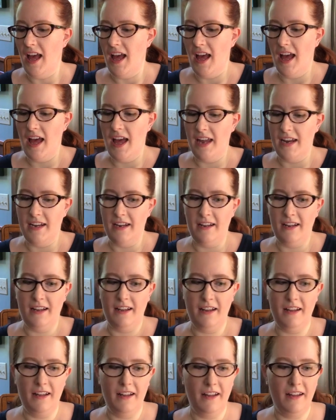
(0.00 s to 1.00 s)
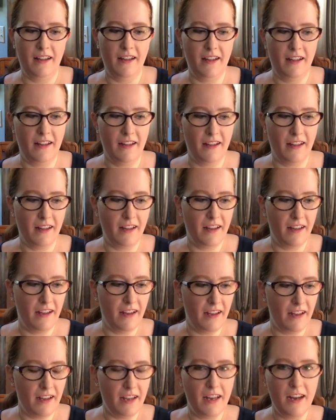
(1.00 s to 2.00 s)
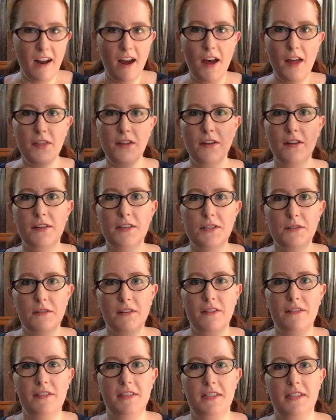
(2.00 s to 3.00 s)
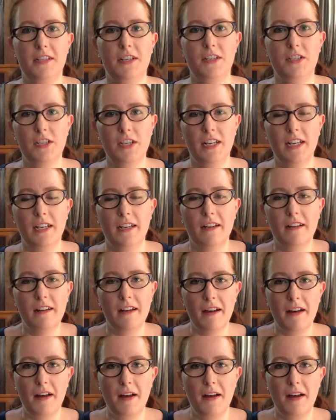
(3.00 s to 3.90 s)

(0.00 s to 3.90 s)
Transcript: And in other sort of stitching